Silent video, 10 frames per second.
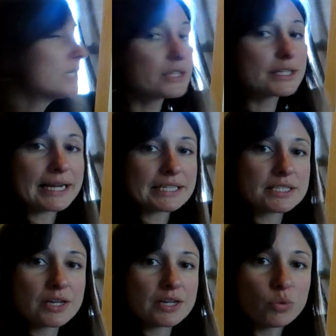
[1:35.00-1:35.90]
The
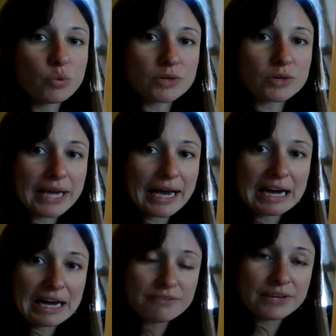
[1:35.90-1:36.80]
next word we
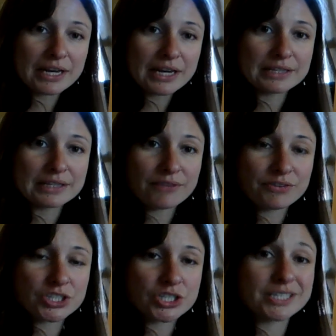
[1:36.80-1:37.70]
have and
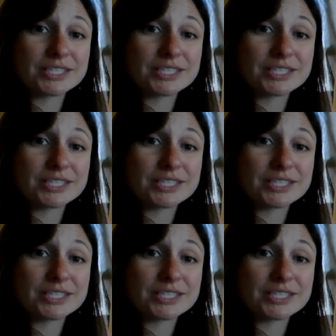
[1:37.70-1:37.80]
definition is